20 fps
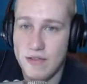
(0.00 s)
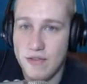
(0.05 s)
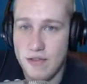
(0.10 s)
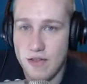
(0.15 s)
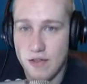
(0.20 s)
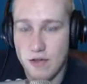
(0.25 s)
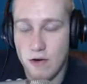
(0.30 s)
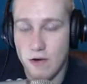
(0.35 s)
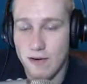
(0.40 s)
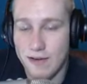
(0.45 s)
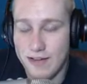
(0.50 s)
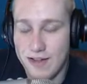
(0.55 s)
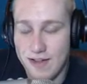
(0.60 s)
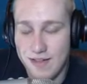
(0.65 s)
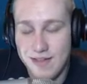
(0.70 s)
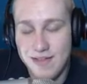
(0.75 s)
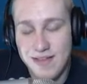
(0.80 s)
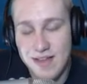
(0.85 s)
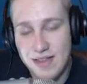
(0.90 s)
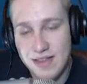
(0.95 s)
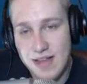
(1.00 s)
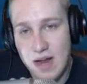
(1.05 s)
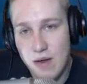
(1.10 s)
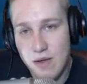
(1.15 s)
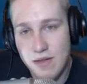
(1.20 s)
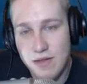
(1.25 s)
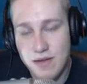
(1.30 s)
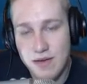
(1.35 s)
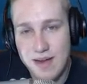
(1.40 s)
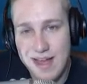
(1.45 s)
This card gains
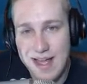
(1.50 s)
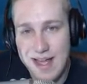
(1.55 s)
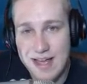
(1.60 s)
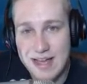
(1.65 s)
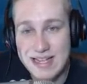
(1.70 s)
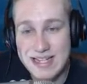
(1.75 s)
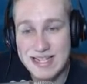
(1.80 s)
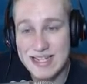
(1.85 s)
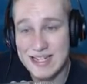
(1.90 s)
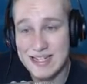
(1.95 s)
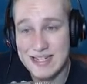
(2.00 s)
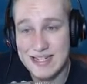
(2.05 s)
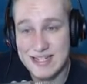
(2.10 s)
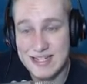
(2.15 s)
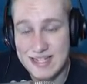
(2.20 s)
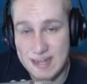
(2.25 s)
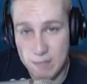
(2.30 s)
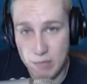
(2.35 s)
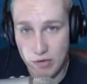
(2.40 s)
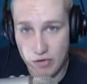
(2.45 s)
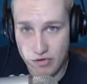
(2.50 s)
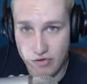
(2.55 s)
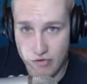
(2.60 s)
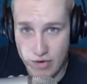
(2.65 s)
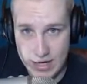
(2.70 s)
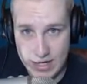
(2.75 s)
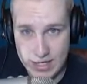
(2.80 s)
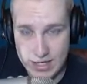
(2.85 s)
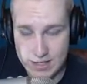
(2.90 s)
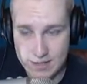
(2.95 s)
10,000 and double
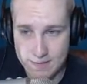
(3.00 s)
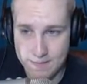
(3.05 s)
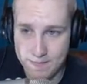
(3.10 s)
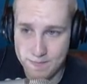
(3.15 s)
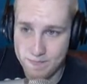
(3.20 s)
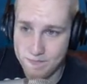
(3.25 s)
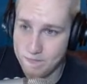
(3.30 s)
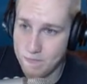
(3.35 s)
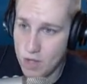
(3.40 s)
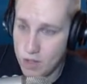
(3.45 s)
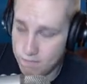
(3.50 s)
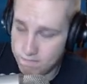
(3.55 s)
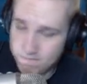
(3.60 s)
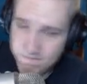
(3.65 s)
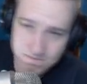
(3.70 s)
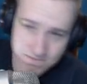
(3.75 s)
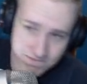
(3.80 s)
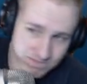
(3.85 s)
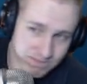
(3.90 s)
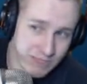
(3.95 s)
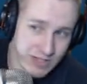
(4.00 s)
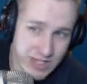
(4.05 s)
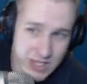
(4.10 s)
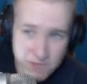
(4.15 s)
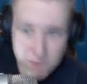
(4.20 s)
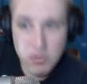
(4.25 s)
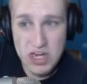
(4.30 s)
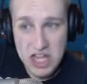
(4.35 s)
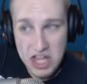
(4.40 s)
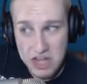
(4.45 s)
strike. It's
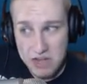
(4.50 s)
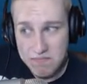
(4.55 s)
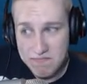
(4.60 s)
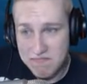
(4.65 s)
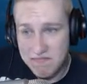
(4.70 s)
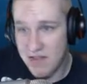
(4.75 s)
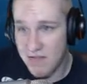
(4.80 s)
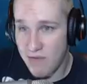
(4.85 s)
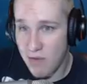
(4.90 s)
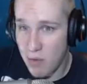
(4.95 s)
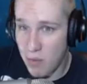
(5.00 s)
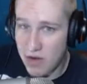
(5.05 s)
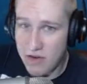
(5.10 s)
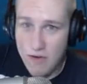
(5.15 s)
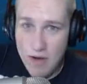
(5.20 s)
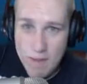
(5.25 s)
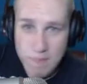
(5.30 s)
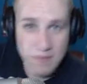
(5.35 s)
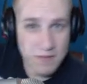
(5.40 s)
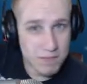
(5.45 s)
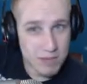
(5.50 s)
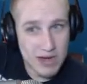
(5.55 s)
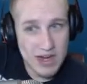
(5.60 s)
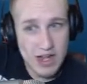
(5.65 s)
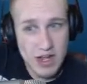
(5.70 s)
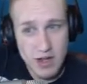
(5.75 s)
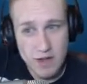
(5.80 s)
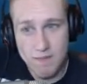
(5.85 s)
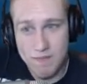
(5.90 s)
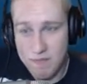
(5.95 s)
pretty good. For a 1-drop, it's pretty
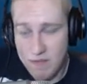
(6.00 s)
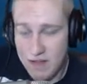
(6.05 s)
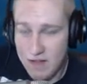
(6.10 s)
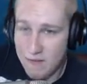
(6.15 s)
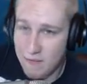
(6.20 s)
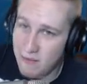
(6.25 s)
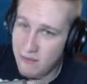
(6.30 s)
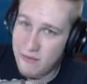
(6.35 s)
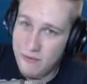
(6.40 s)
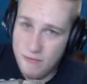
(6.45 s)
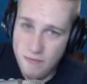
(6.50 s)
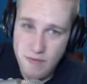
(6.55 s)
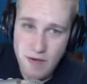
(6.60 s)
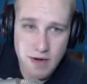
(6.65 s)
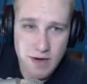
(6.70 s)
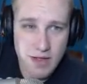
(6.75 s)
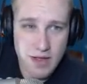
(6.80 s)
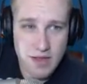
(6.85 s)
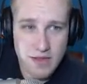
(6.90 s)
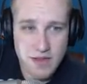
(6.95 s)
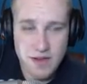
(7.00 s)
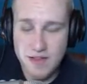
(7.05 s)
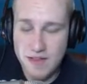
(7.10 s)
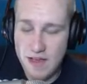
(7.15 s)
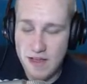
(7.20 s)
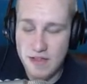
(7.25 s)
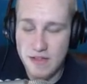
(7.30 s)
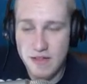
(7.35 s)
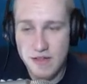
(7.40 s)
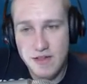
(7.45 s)
good. It's very easy to
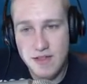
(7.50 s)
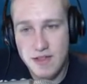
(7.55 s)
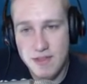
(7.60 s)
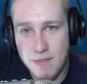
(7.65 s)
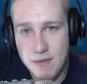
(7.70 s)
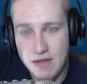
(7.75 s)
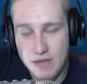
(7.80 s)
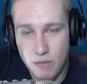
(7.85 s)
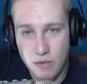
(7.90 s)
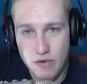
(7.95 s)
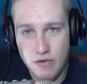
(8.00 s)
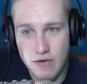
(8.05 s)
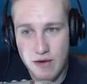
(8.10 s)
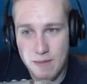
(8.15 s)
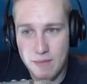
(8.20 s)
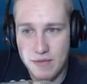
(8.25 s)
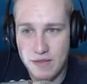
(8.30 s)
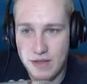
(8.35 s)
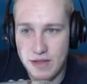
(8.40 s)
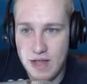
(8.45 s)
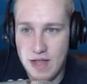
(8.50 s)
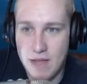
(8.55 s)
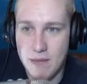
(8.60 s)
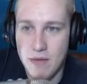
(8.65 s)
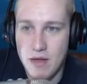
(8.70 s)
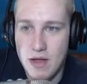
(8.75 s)
say that this is the best 1-drop in the game.